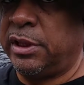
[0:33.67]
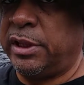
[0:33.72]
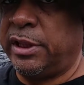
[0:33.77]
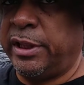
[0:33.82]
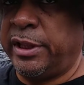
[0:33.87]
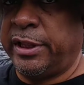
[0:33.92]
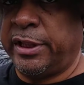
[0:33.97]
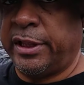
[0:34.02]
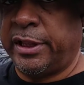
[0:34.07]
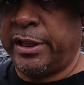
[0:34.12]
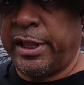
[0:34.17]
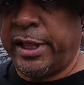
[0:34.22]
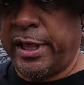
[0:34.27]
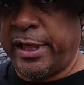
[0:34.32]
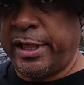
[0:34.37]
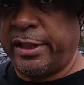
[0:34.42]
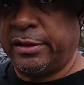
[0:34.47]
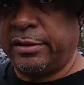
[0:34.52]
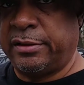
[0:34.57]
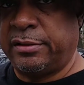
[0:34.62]
And
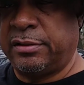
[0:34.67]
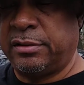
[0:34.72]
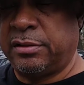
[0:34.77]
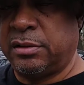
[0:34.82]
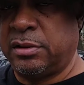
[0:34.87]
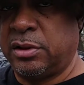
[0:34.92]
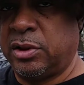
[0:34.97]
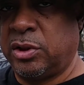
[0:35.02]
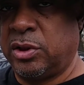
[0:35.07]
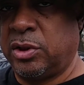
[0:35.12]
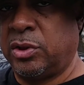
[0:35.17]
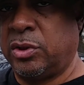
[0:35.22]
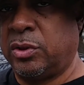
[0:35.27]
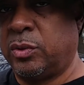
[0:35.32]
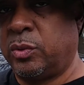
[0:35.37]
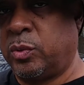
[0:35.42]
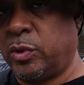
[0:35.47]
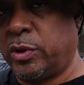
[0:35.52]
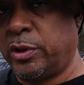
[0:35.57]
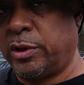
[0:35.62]
cats,
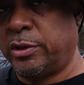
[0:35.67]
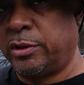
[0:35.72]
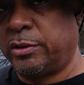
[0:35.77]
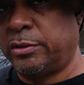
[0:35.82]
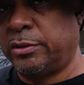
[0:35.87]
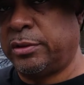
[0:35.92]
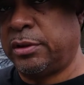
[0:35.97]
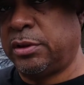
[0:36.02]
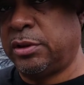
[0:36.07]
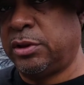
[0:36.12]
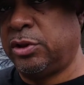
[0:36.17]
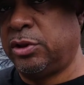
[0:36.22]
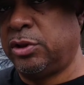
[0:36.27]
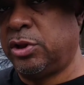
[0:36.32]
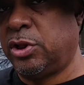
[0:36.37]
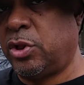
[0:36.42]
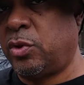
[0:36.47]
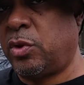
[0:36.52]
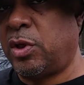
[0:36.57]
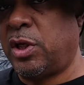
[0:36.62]
well, you
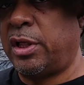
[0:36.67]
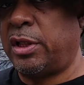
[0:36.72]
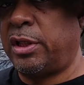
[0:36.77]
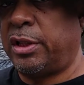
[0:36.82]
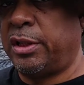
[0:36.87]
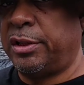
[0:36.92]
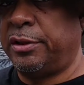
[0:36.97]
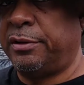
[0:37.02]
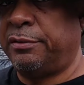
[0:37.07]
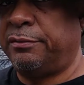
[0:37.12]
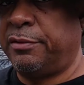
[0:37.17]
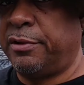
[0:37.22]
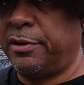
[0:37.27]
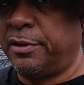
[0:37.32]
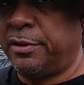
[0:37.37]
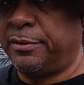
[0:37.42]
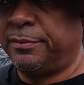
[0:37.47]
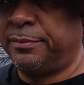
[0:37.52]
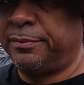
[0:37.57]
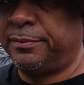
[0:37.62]
know I love them.